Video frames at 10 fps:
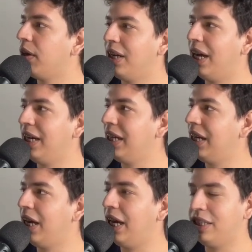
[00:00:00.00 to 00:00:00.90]
and
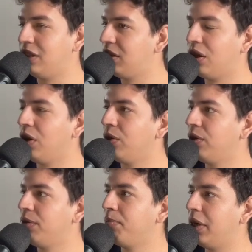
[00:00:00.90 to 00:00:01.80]
it's
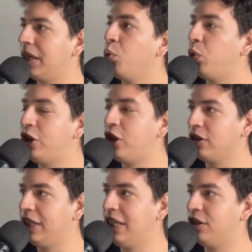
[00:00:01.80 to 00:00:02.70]
slow, but we
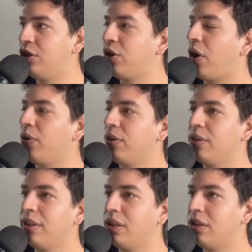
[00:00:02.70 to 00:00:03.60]
don't need to call
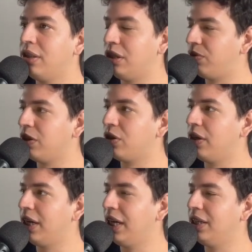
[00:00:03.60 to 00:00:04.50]
this function
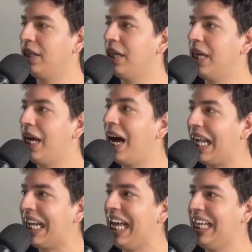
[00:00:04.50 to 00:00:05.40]
again
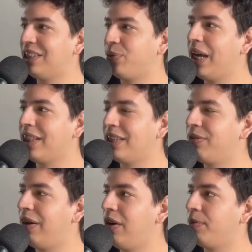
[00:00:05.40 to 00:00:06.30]
unless we get this
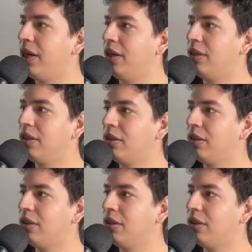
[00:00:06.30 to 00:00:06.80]
value updated.